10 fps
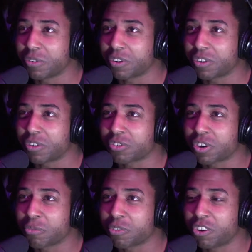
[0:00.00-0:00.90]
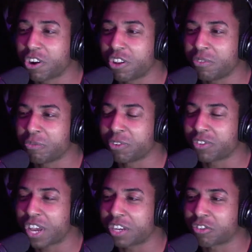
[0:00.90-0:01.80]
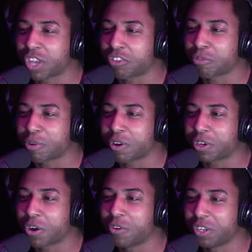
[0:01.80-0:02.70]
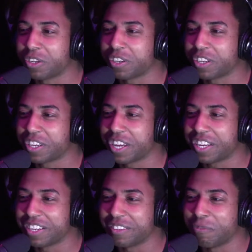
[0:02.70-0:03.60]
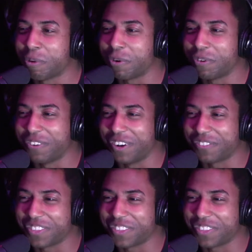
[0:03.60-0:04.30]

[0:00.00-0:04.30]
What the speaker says: co-star beside Sacha Baron Cohen and pull off the